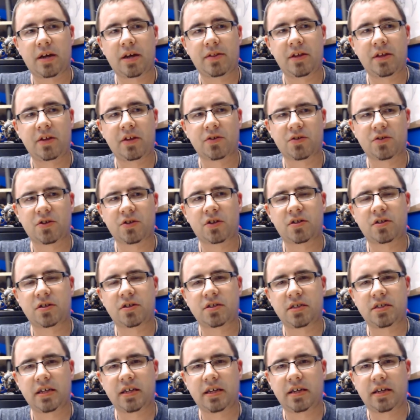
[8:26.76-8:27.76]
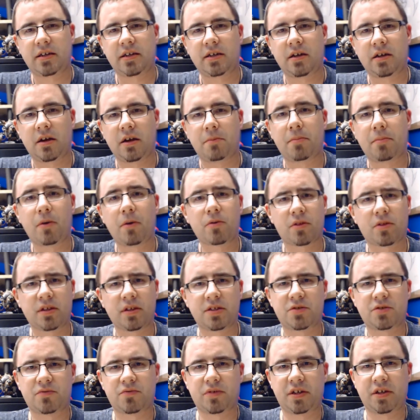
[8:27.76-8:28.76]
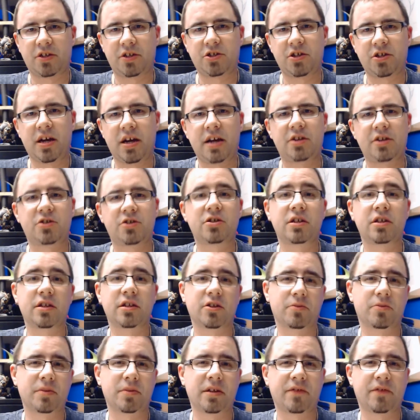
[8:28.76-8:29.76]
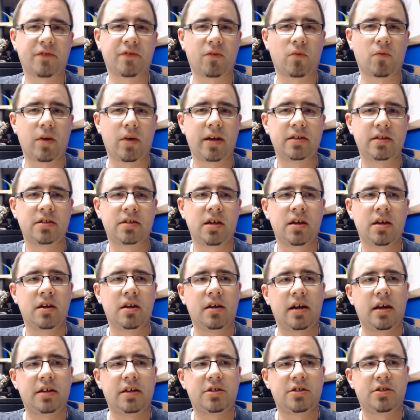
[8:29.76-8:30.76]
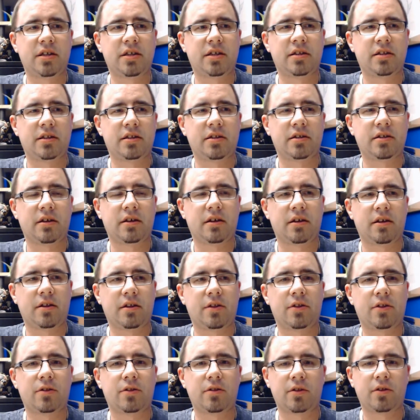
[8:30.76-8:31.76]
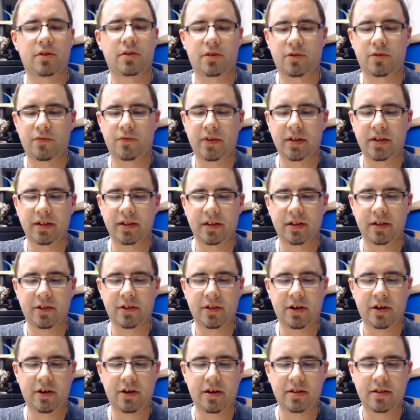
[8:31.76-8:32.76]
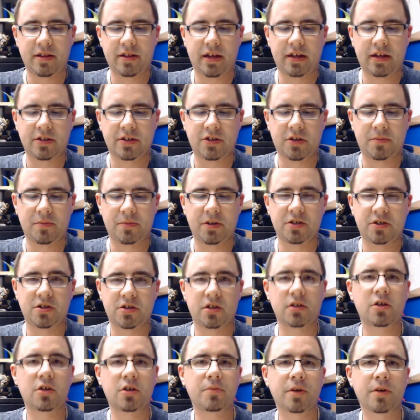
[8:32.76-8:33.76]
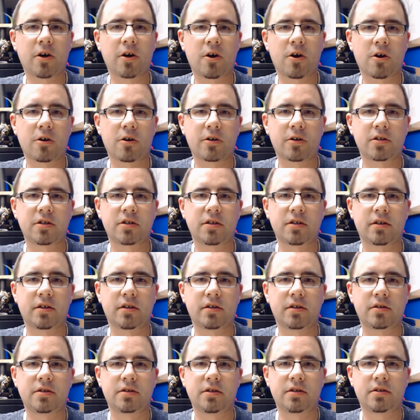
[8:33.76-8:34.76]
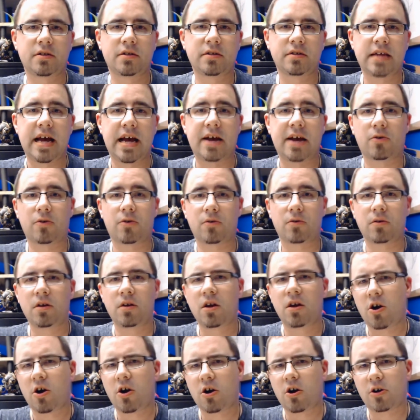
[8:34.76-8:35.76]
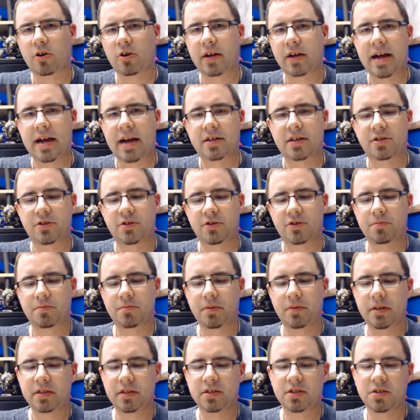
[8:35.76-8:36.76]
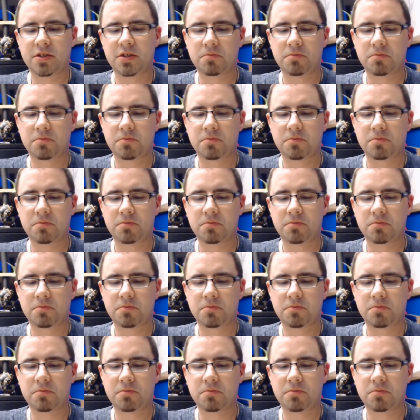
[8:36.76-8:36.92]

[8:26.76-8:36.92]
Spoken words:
I think you'll start to see both lists really shine just in a little bit different ways. I just think that the 3 Lilith here, I think, is going to be just a little bit harder to tackle harder casters, but